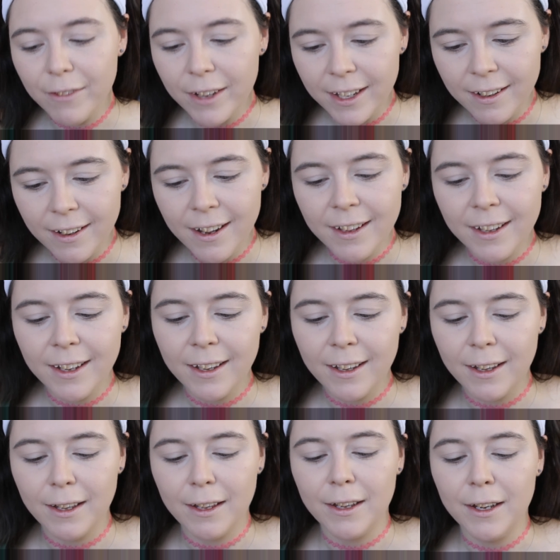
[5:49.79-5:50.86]
it,
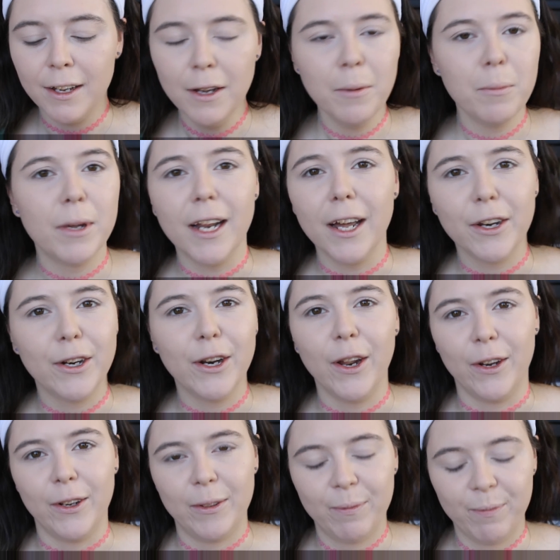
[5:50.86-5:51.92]
but I don't know.